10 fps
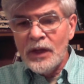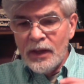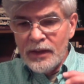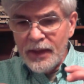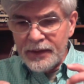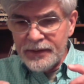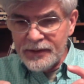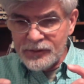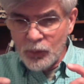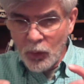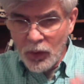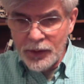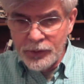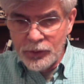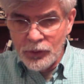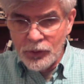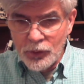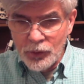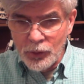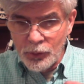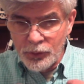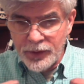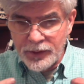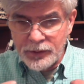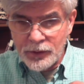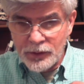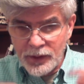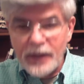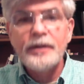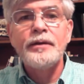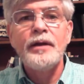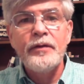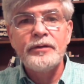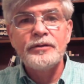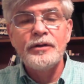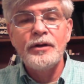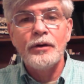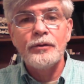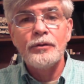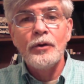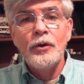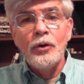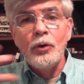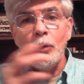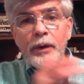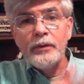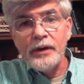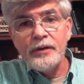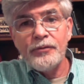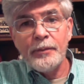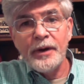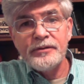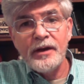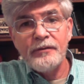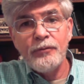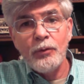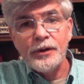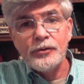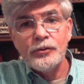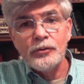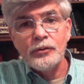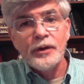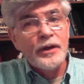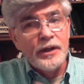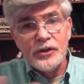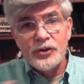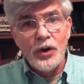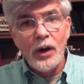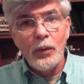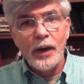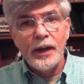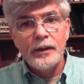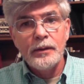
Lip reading: That this one who then created the heavens and the earth, who we read from Isaiah 42, is Yahweh,